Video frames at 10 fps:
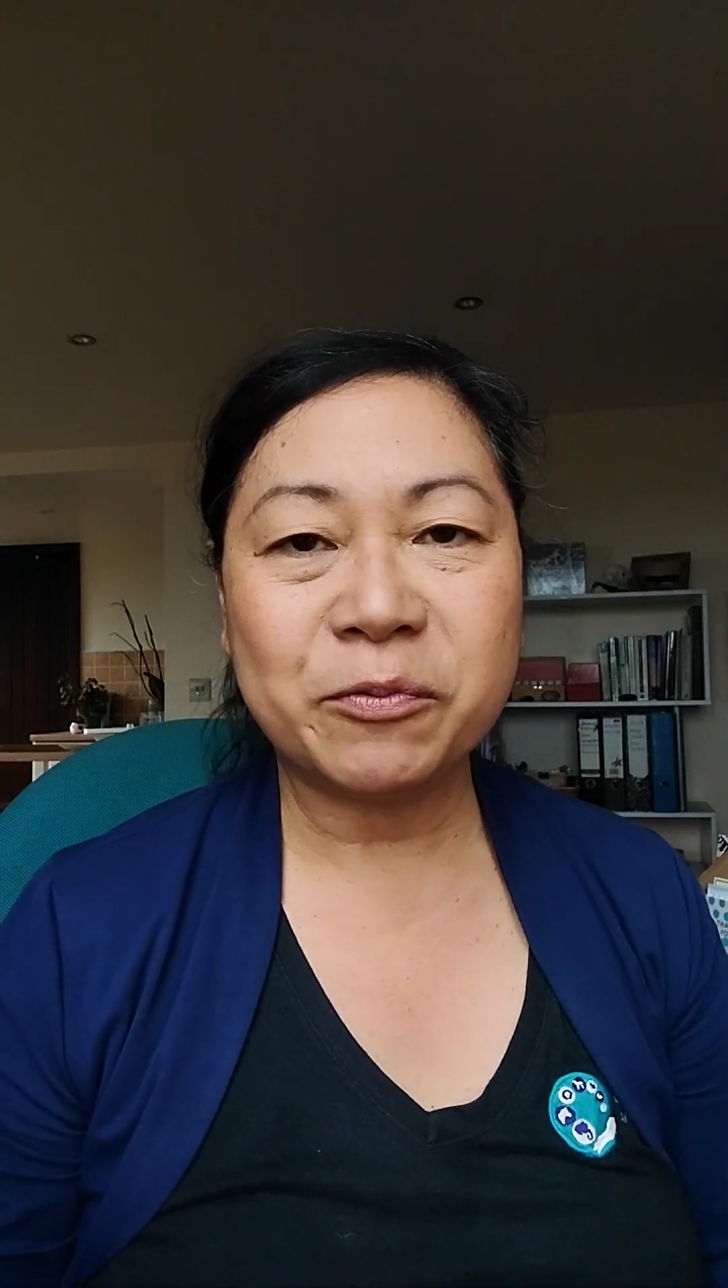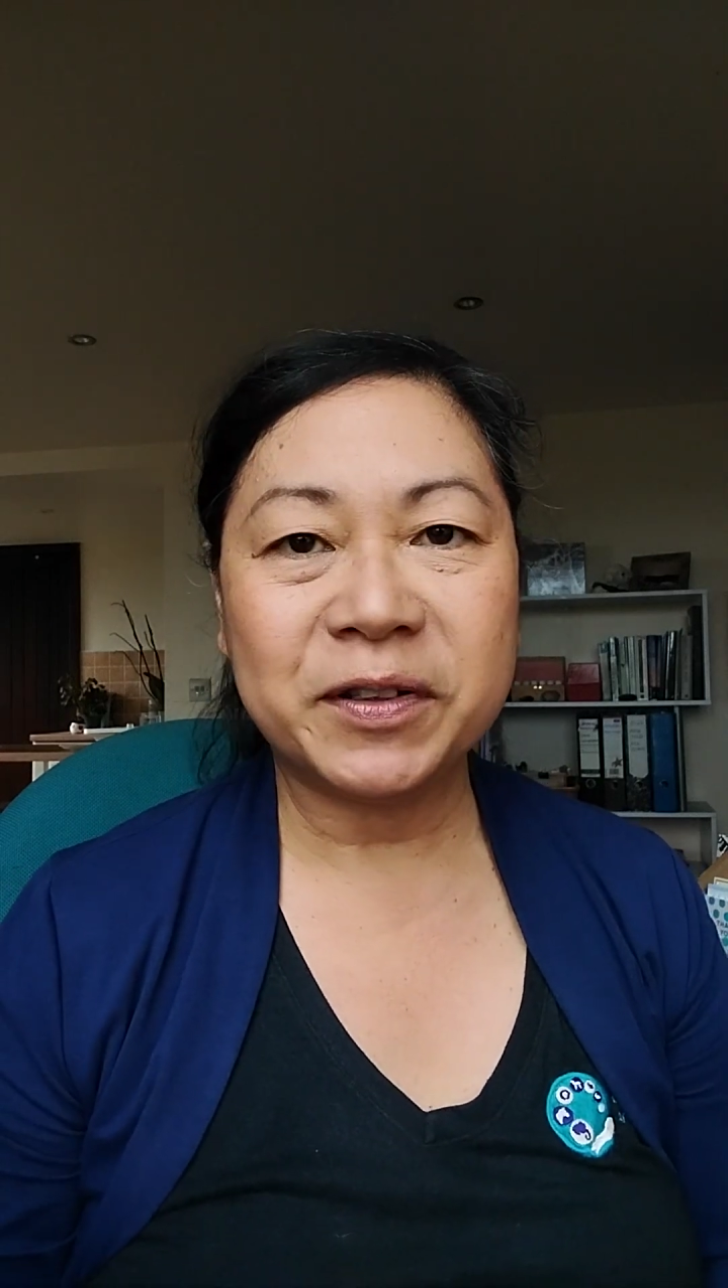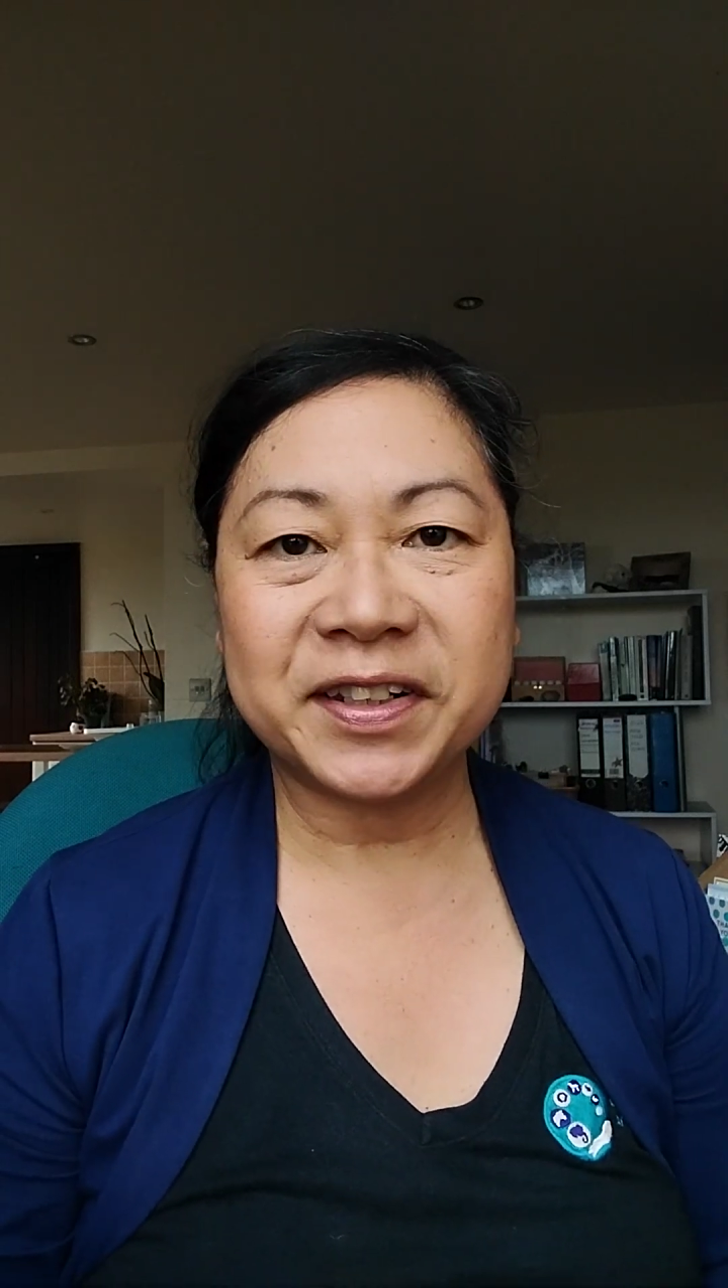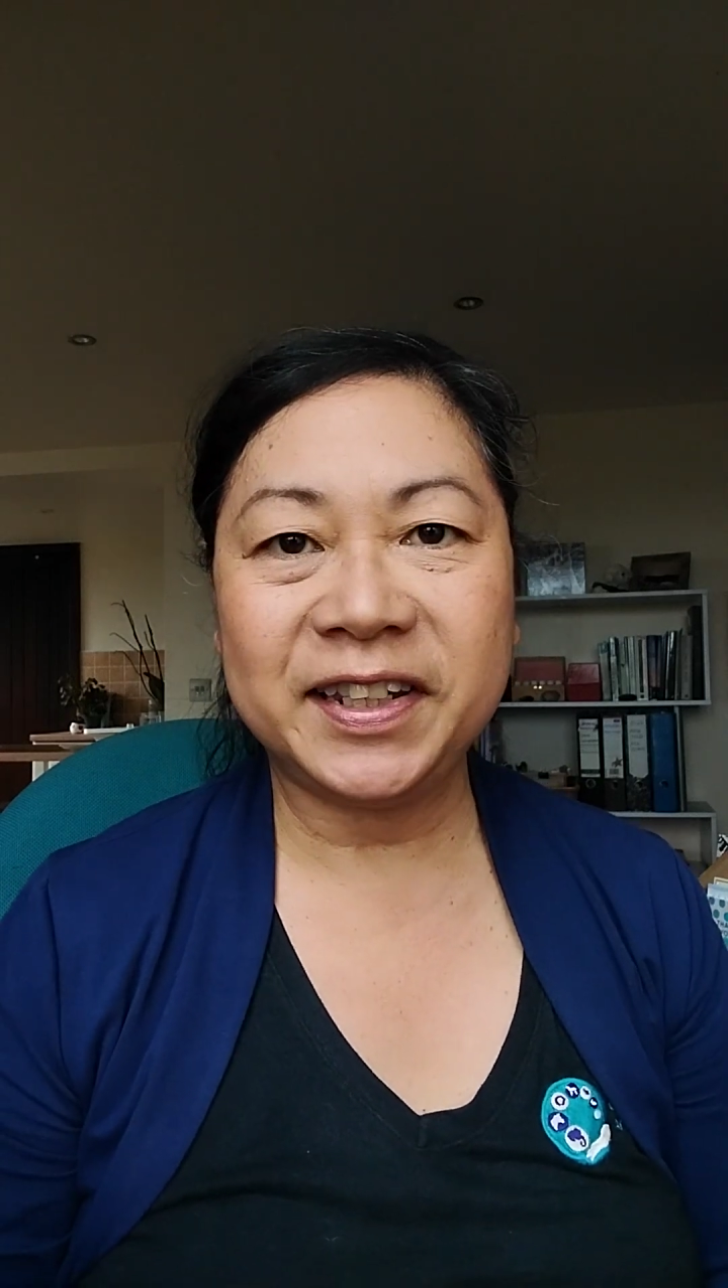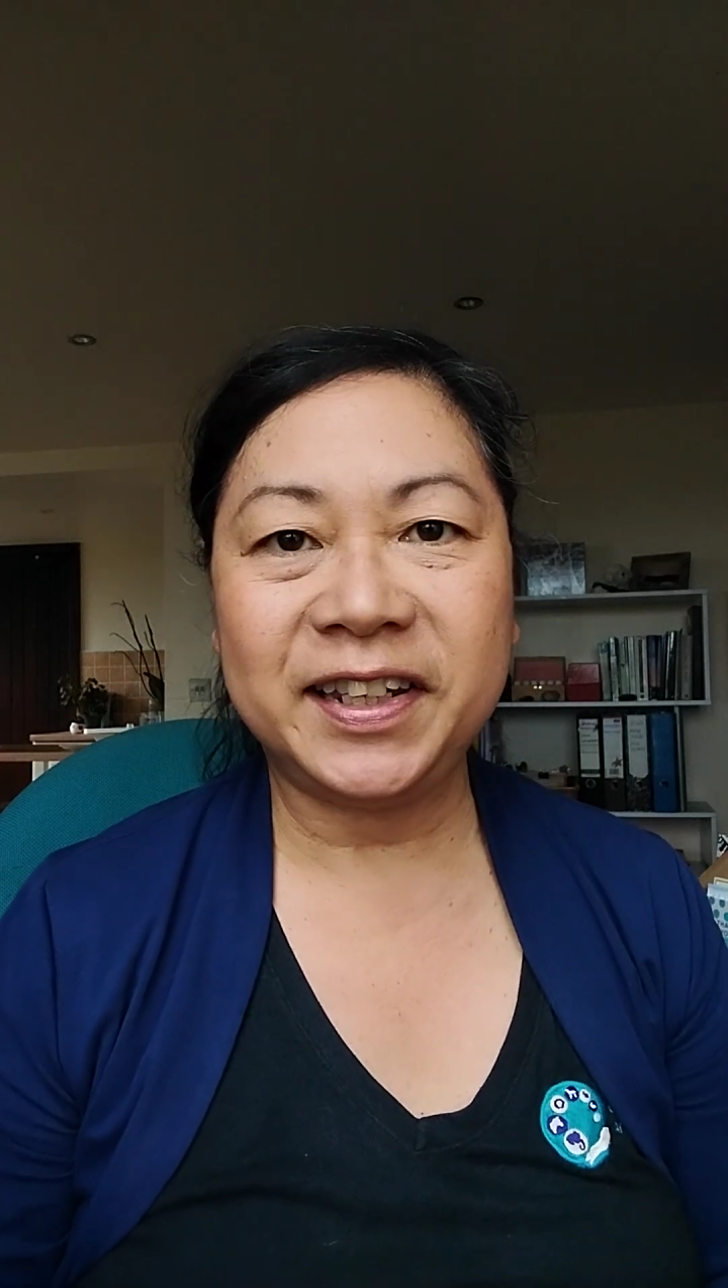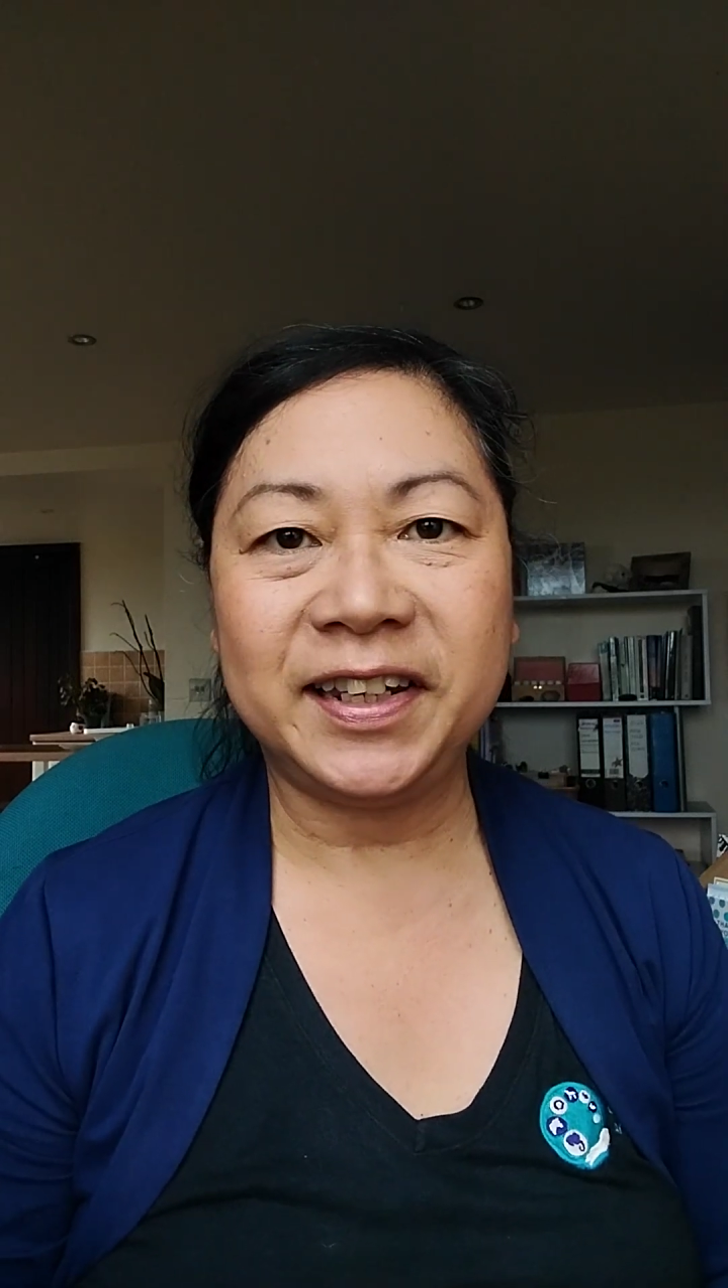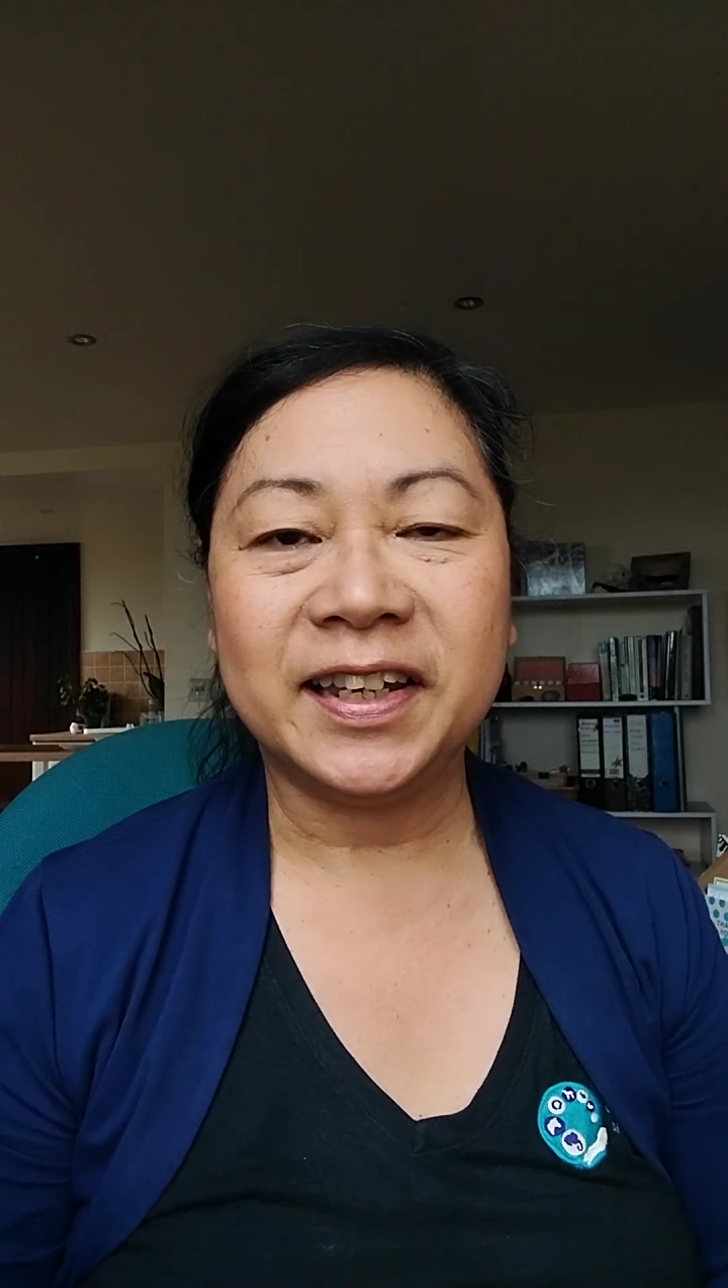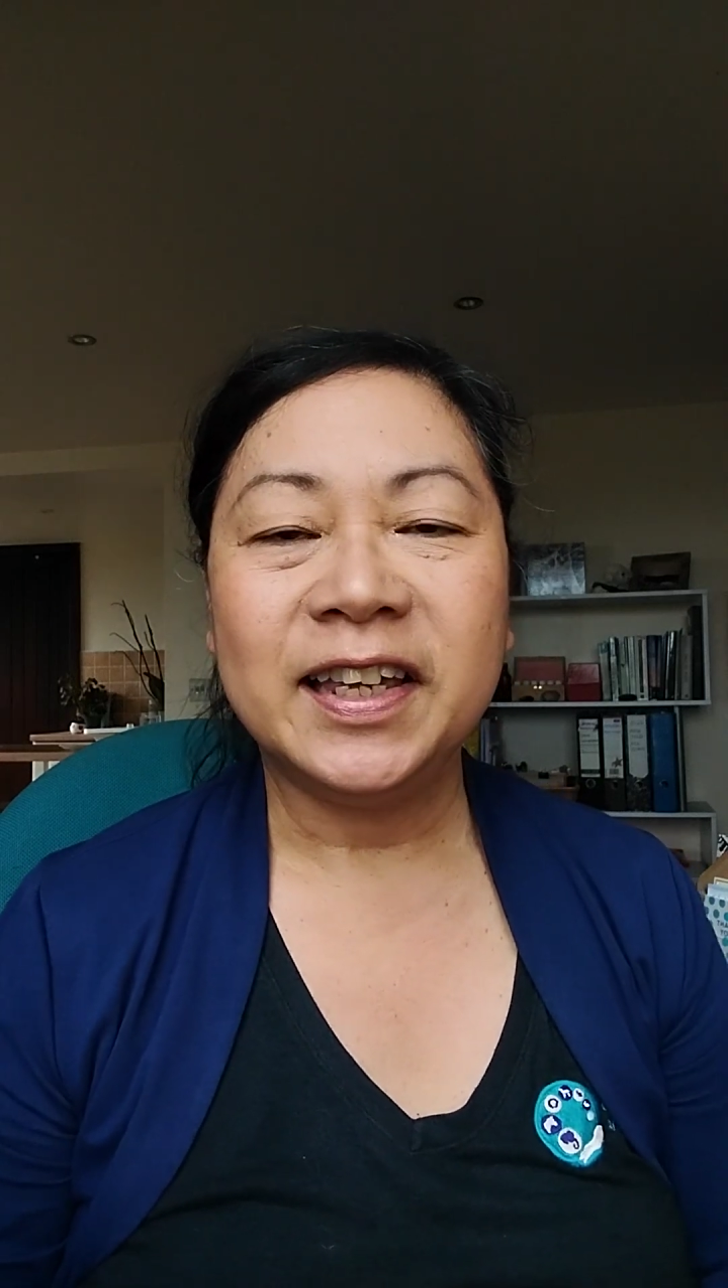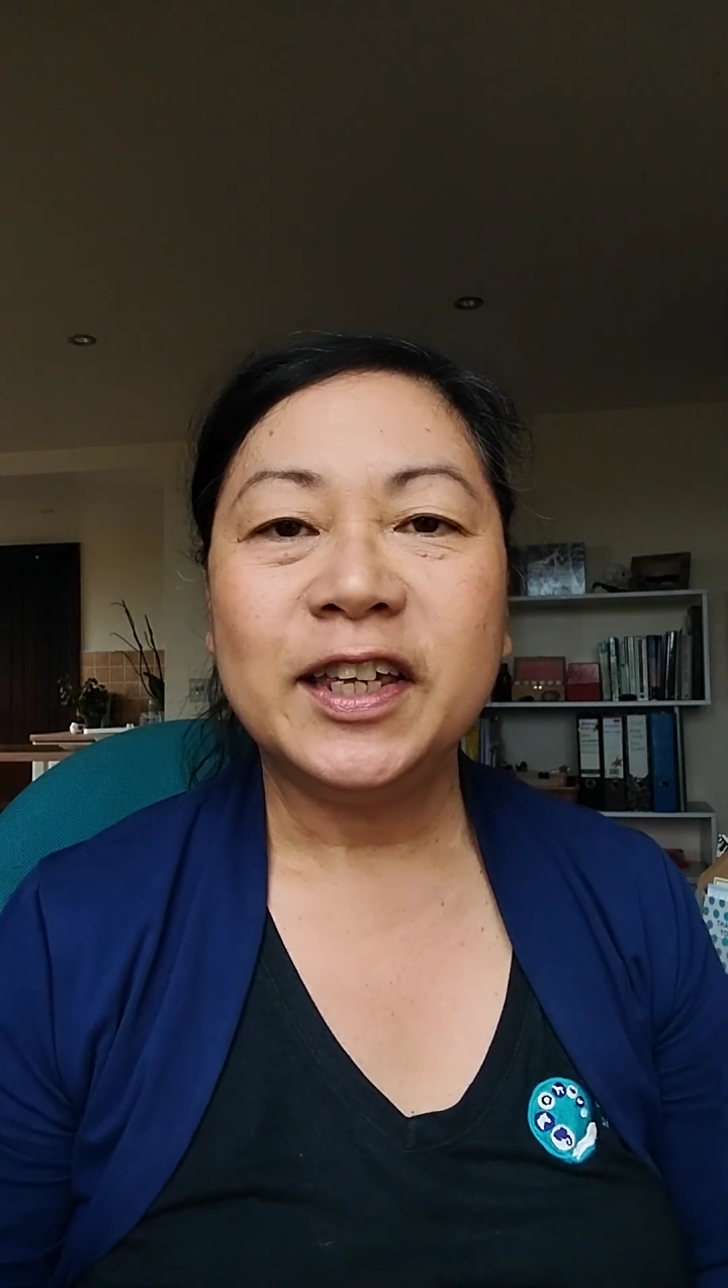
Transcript: what's key.